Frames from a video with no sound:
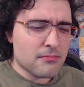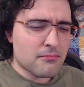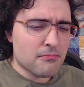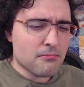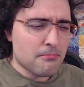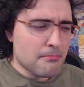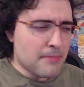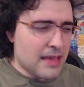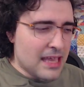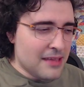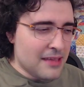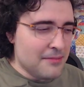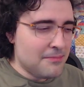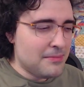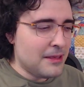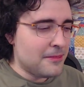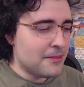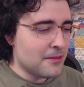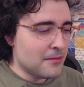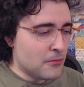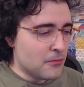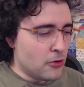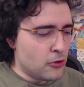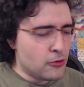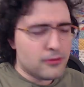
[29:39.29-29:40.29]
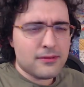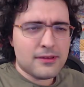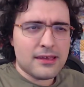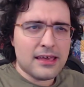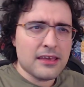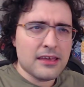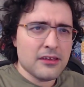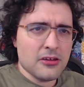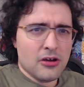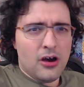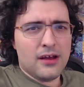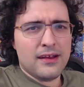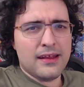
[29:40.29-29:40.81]
maybe the most
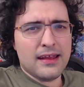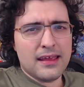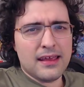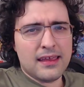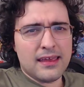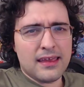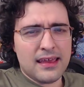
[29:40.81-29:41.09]
chaotic